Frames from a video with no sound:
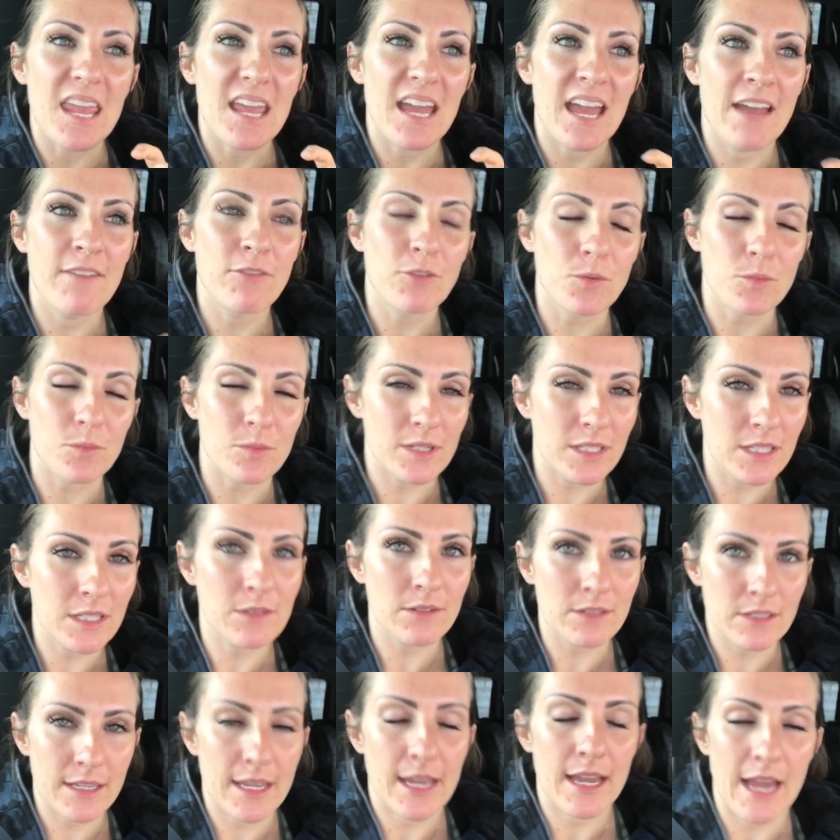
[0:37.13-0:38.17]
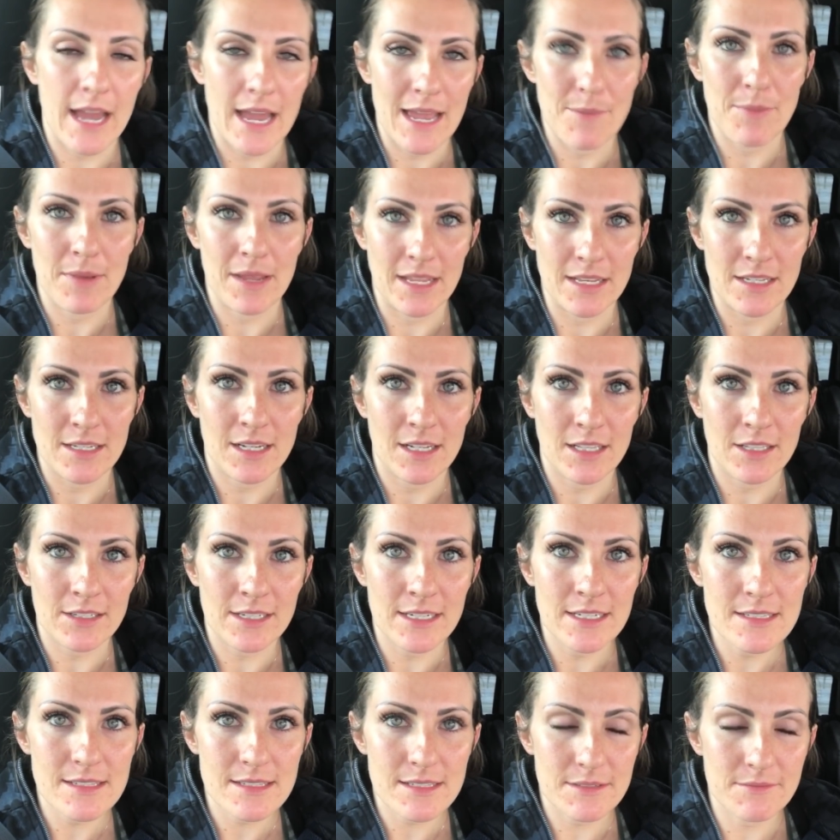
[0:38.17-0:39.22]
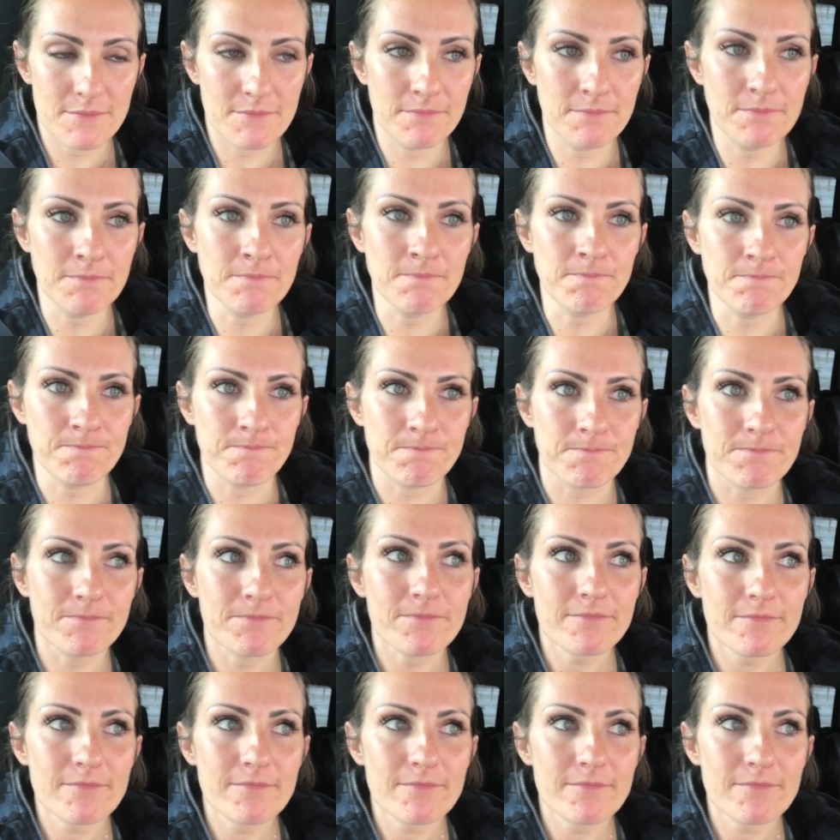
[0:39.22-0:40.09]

I have a really, really high pain tolerance and